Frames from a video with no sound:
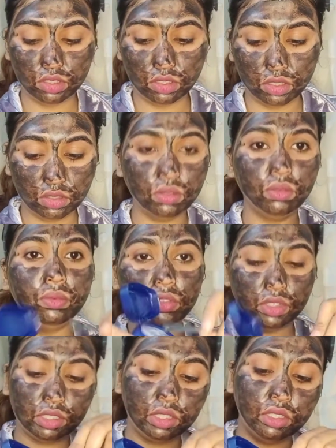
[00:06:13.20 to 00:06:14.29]
Just scoop the
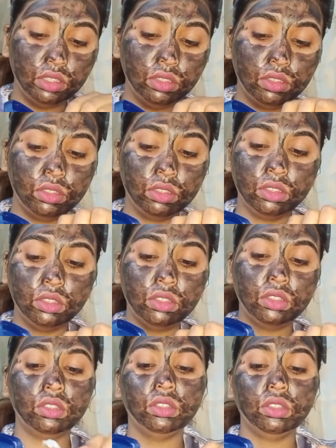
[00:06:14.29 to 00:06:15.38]
vaseline, a
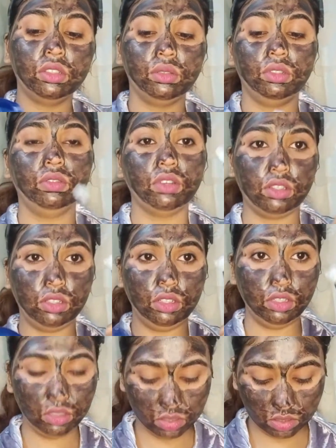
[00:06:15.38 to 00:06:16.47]
little bit of vaseline.
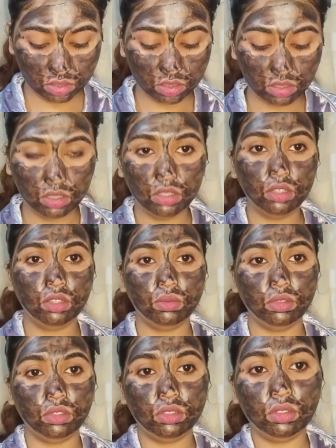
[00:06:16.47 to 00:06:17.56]
I'm
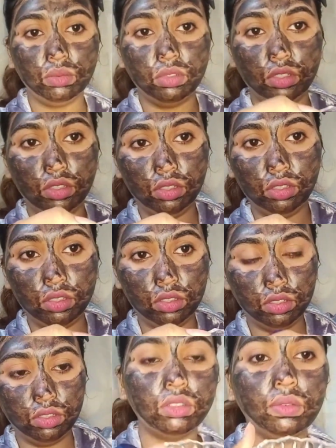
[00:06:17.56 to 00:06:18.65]
just gonna put in this.
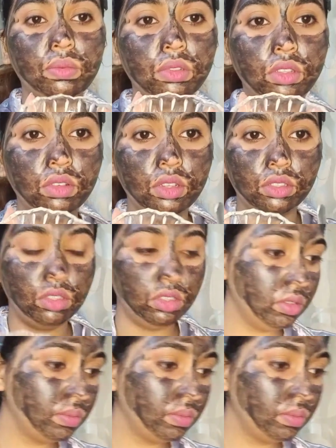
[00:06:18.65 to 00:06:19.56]
So put the vaseline.